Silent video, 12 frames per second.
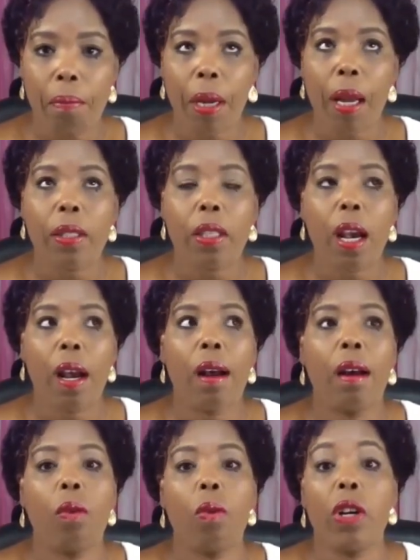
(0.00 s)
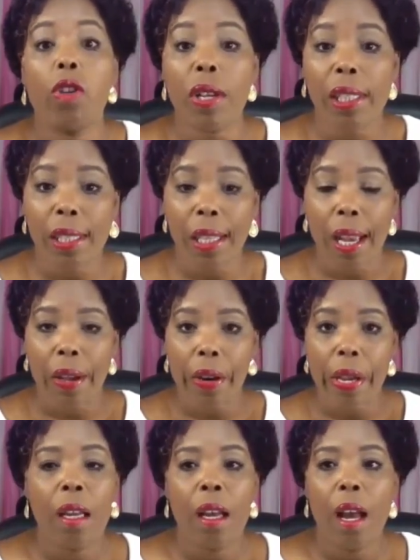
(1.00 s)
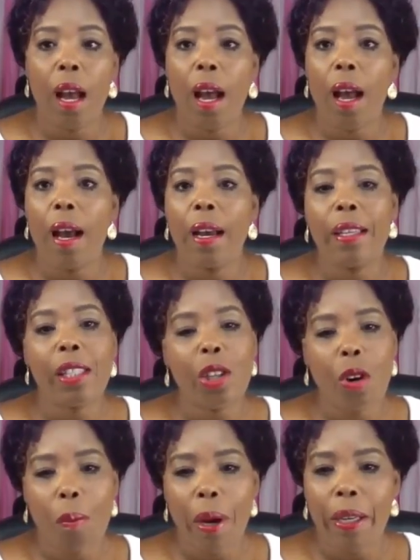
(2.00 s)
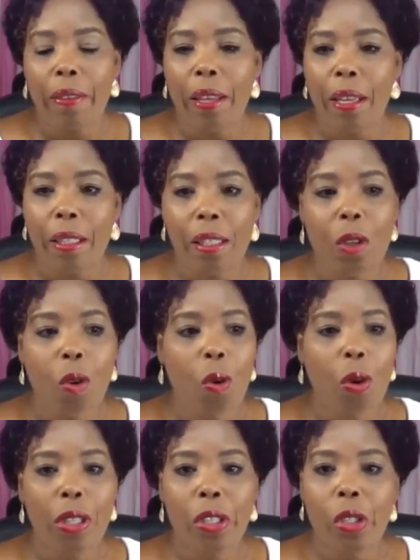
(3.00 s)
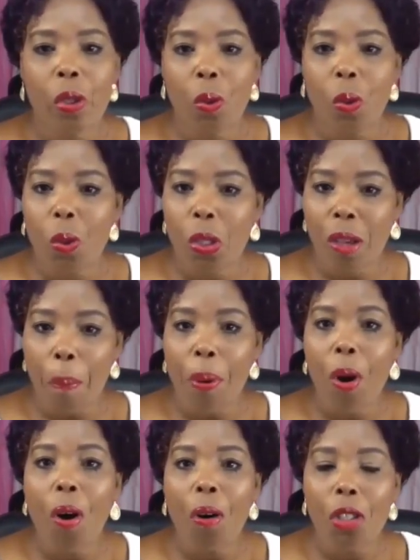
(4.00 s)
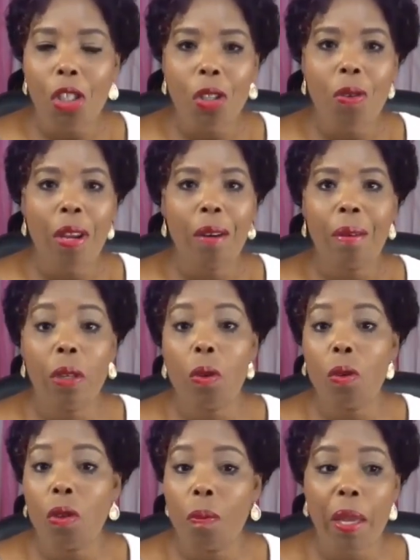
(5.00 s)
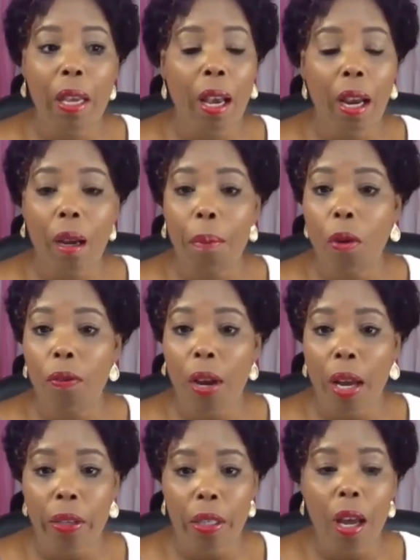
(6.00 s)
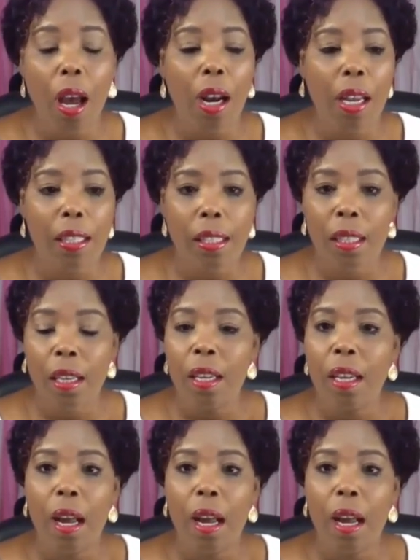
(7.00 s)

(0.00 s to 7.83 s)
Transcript: But when you are starting, it's not money that is going to support you, and you could make a couple of $100,